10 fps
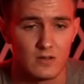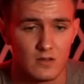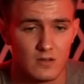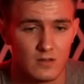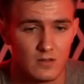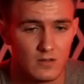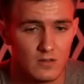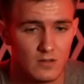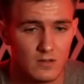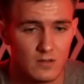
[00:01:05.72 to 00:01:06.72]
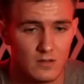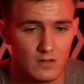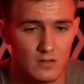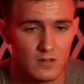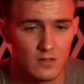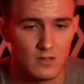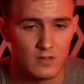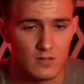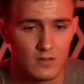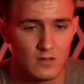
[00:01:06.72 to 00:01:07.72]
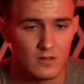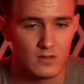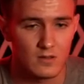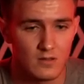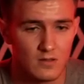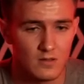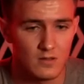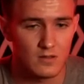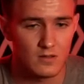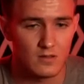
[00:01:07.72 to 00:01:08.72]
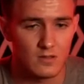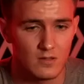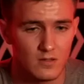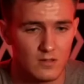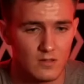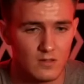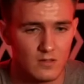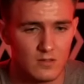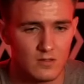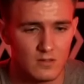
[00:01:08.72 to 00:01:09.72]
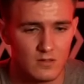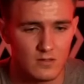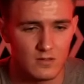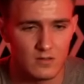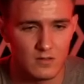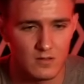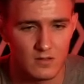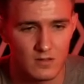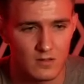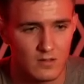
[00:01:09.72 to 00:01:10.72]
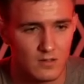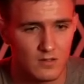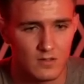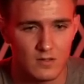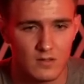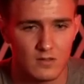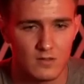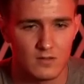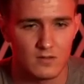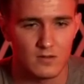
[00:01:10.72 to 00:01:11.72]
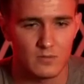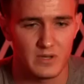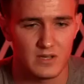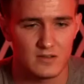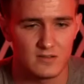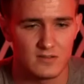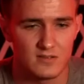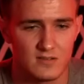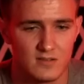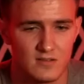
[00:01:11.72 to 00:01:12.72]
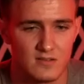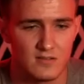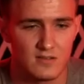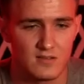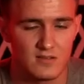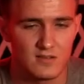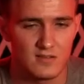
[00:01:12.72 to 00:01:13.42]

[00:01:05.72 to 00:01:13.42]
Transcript: No one is speaking in this clip.